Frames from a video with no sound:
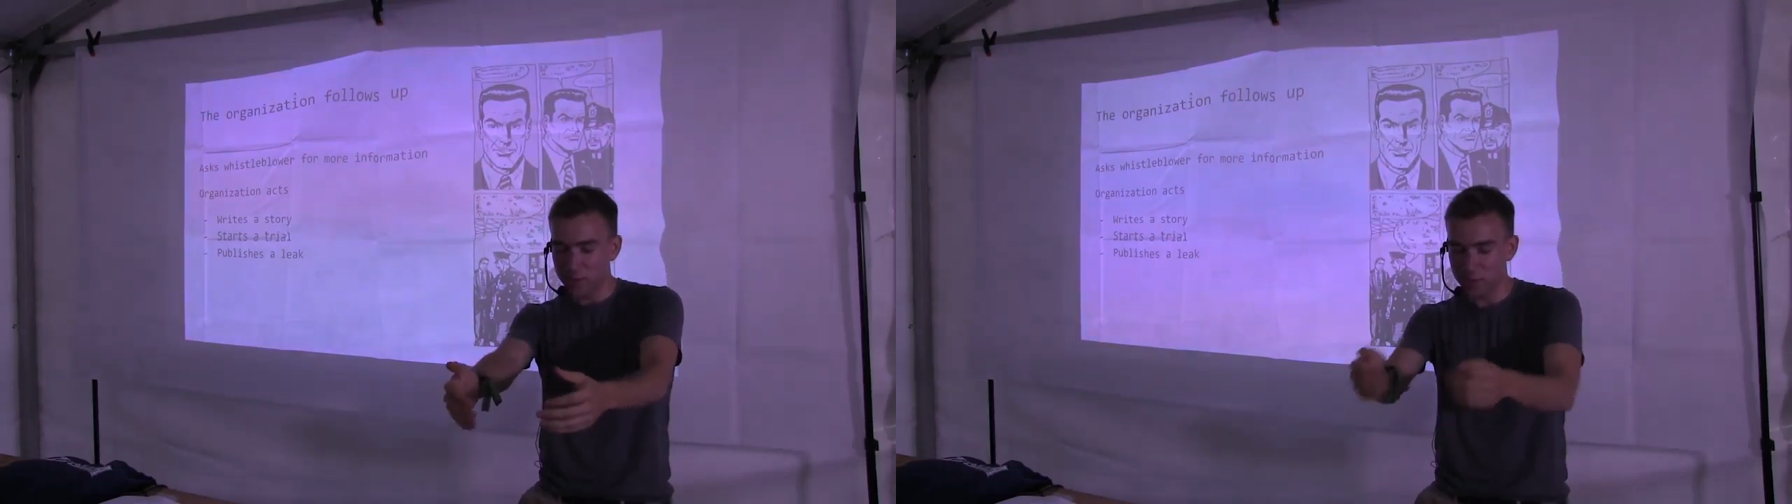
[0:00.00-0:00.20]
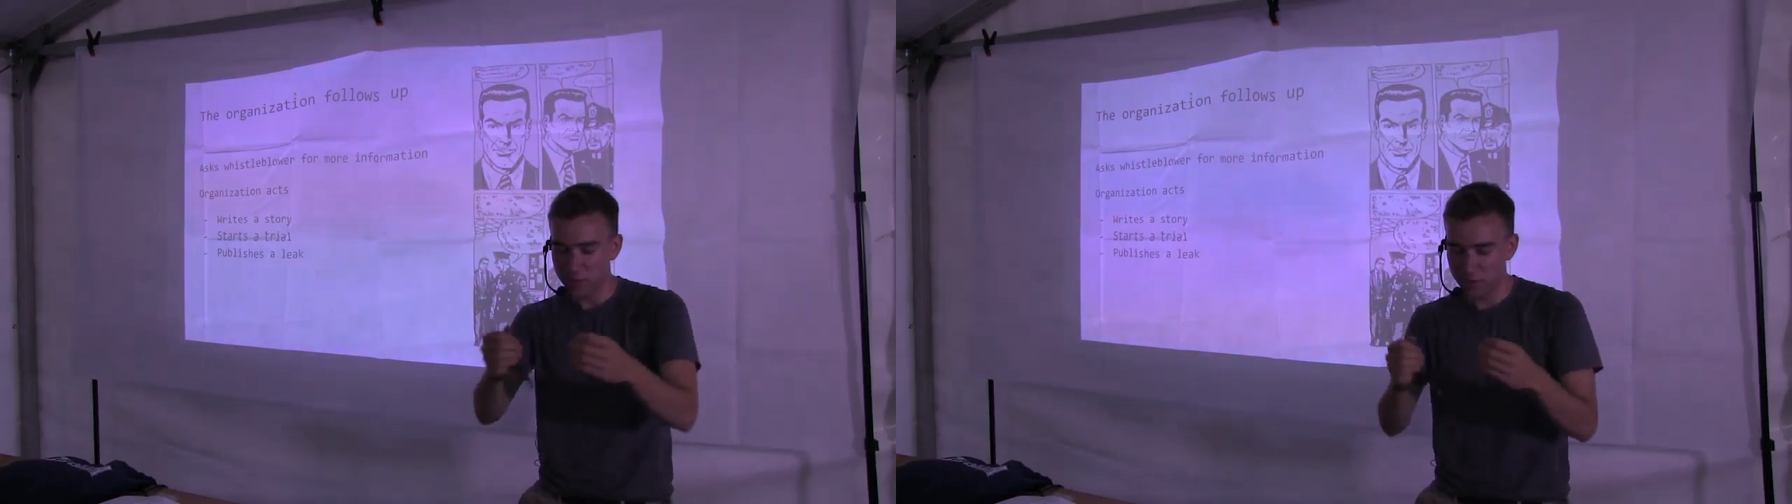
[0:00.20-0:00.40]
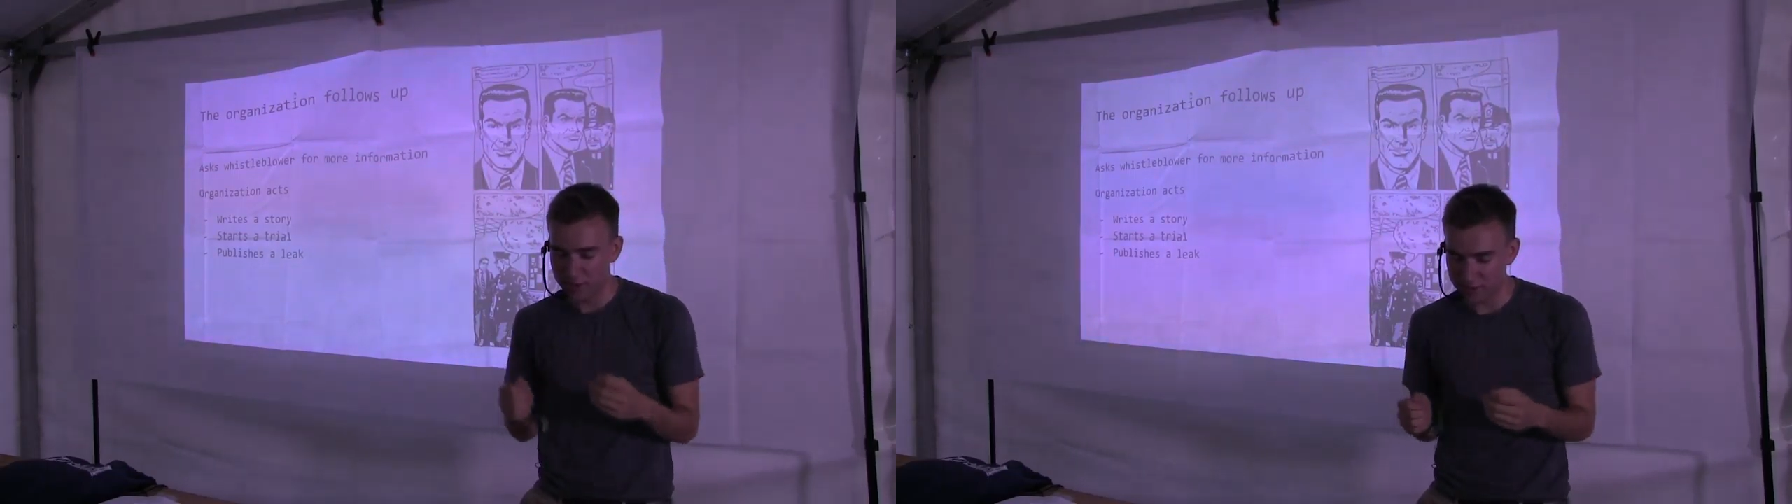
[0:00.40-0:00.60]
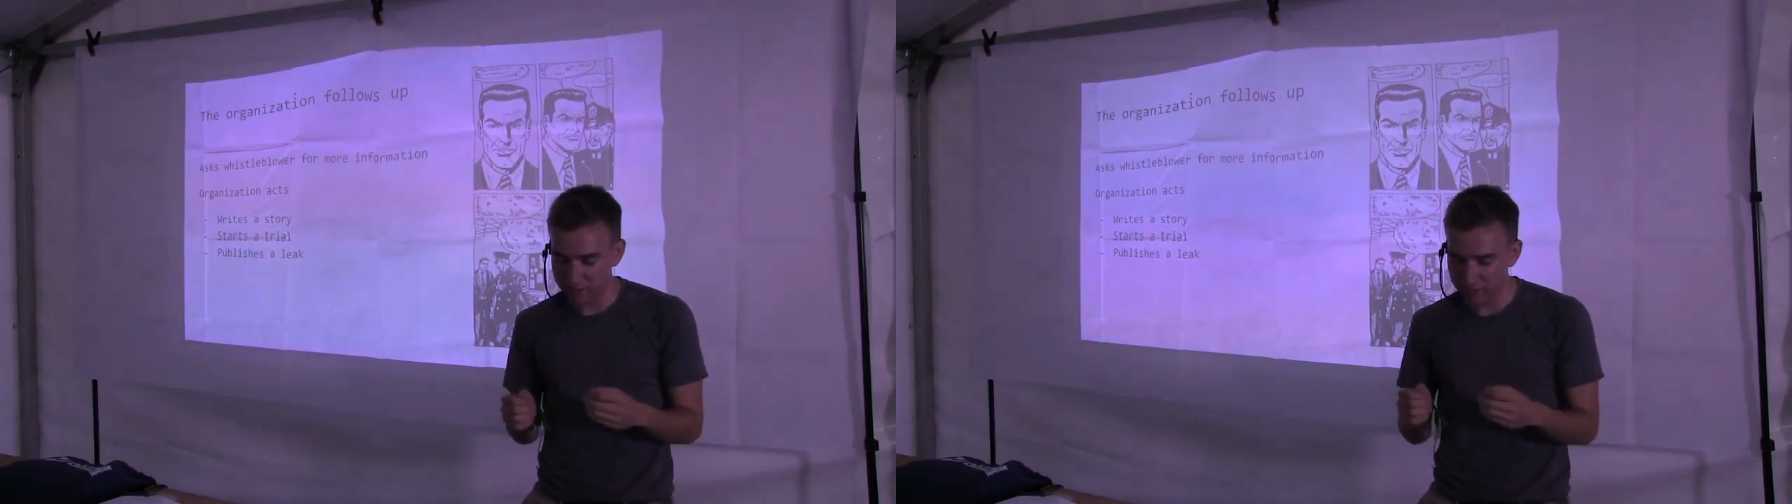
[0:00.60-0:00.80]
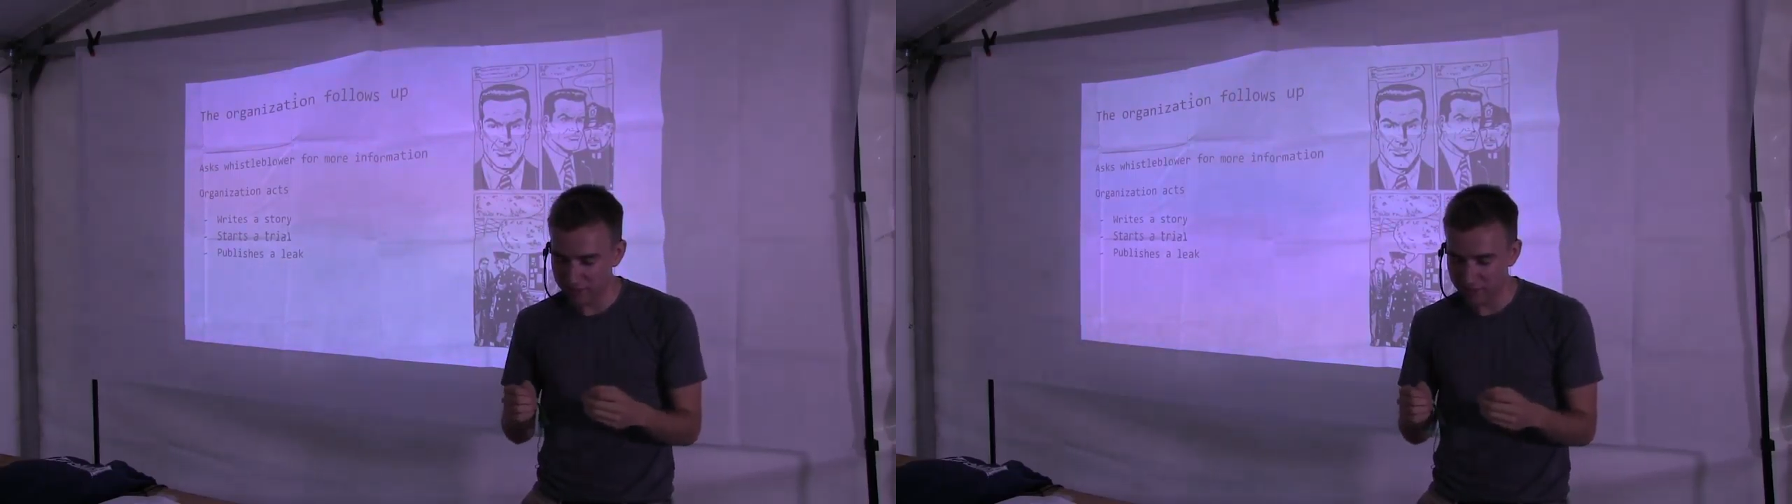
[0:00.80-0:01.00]
whistleblower
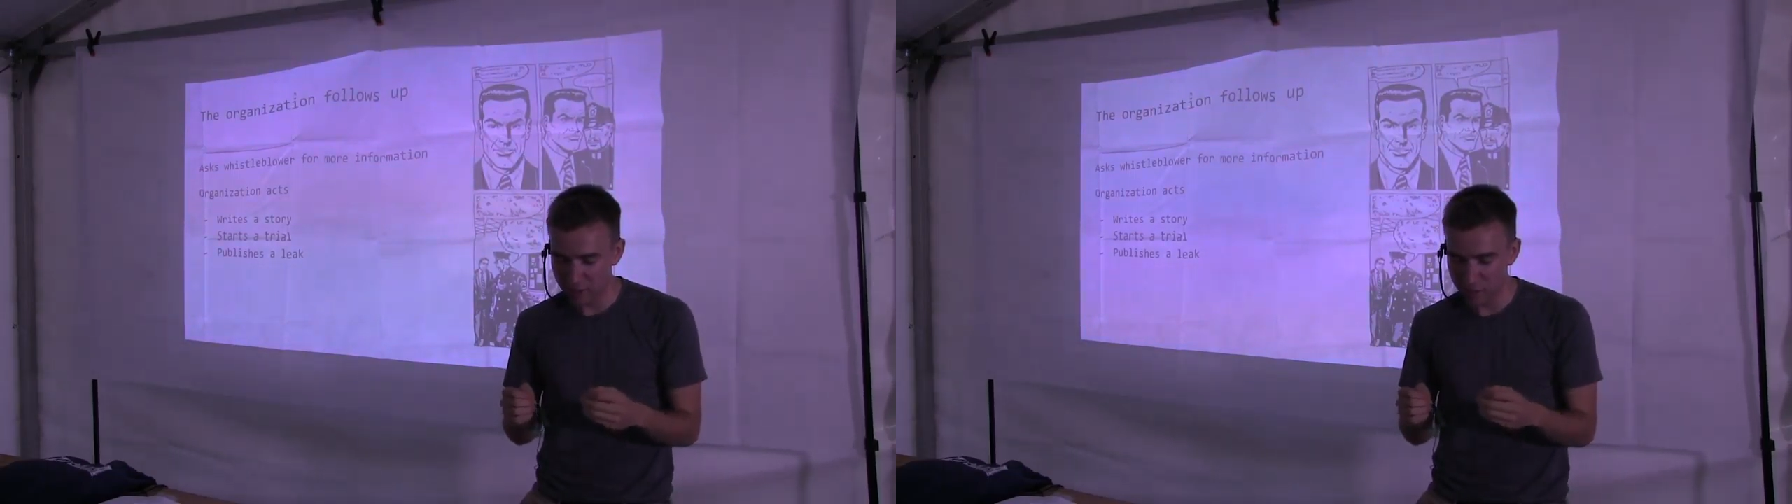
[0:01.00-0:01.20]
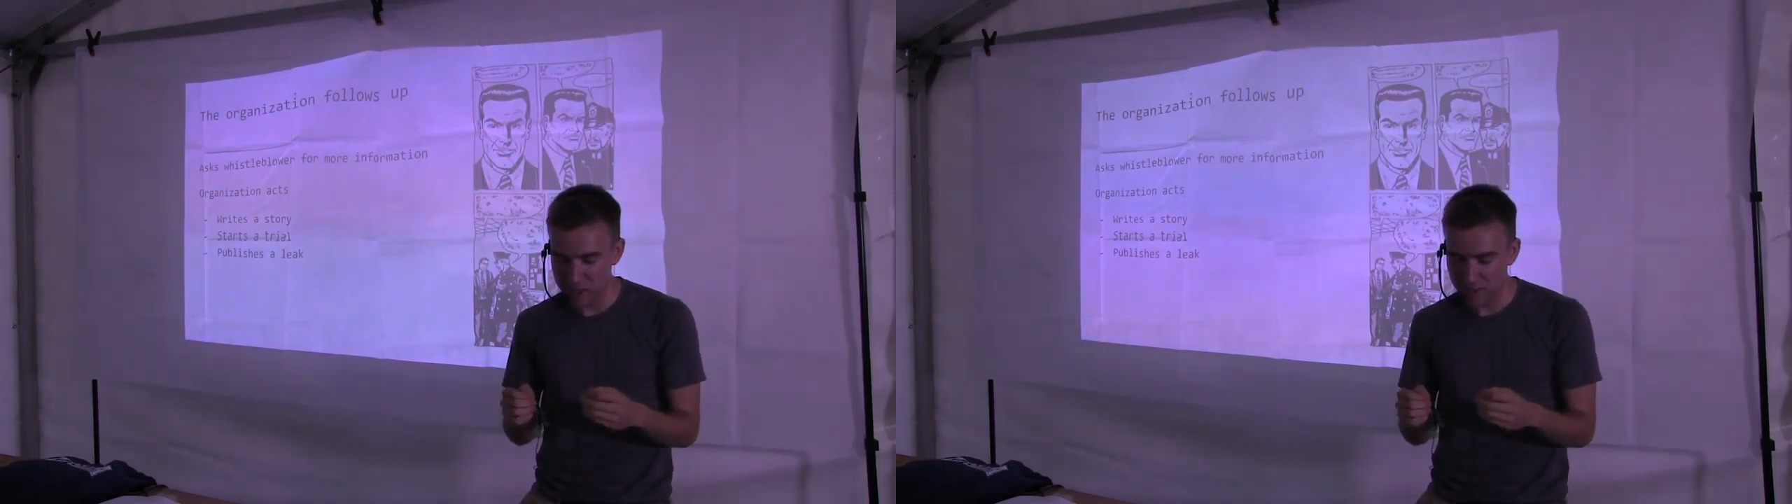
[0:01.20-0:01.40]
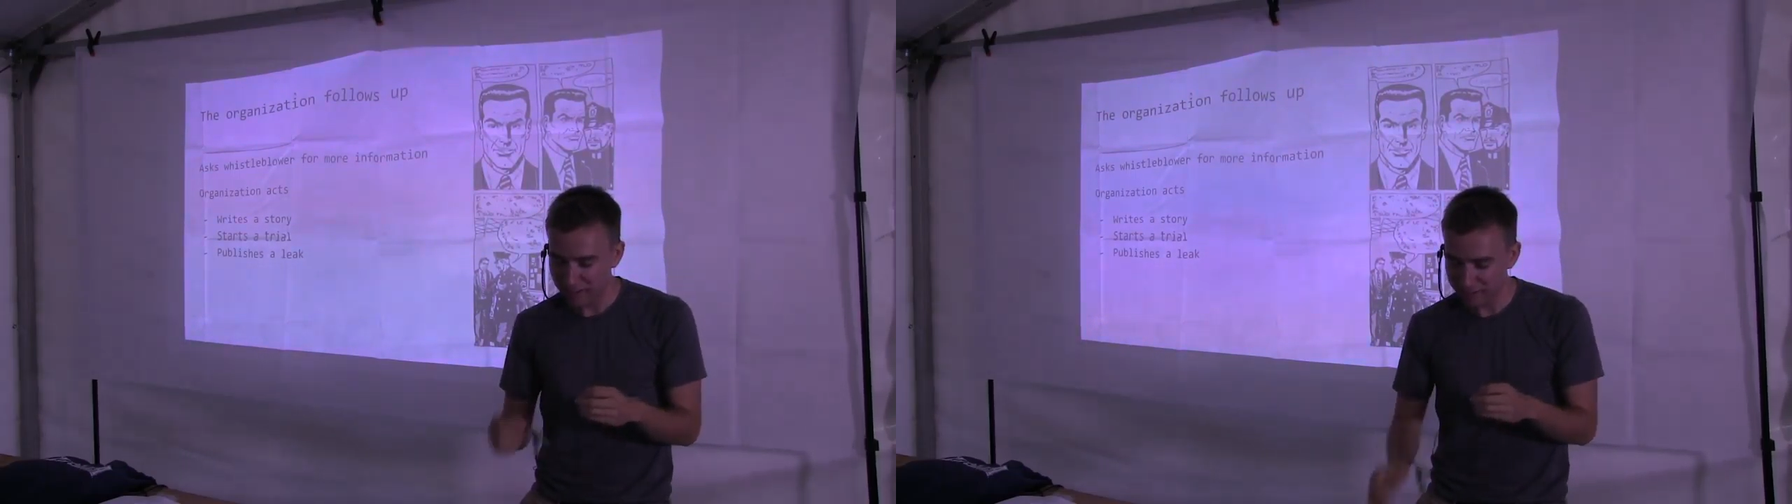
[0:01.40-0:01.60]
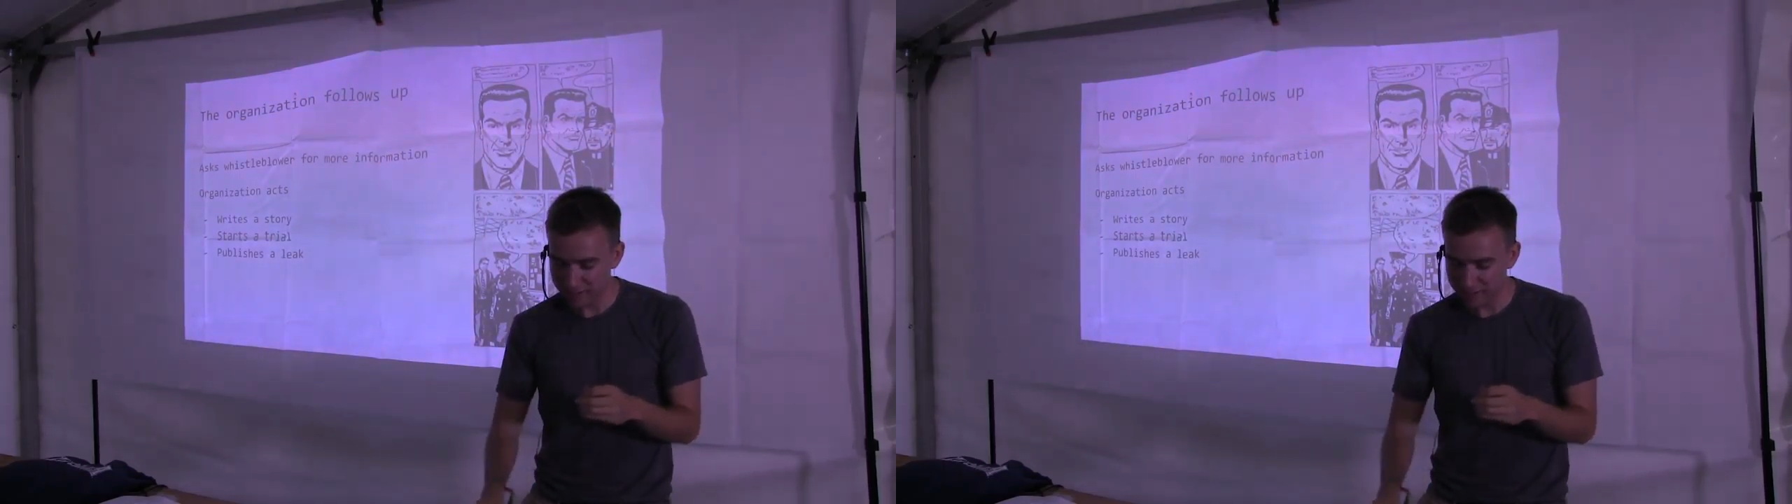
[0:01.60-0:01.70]
has come in.